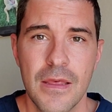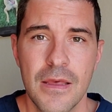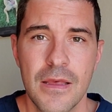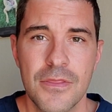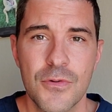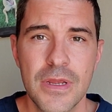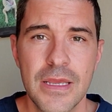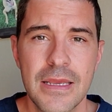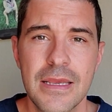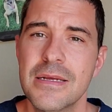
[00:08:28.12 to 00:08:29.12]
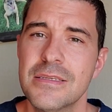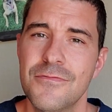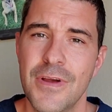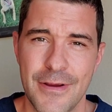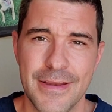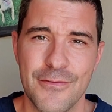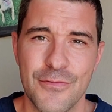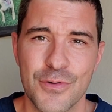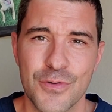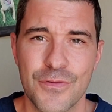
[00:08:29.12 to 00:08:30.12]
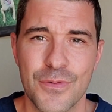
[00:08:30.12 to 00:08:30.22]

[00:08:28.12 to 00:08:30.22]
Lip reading: And 3, it's very difficult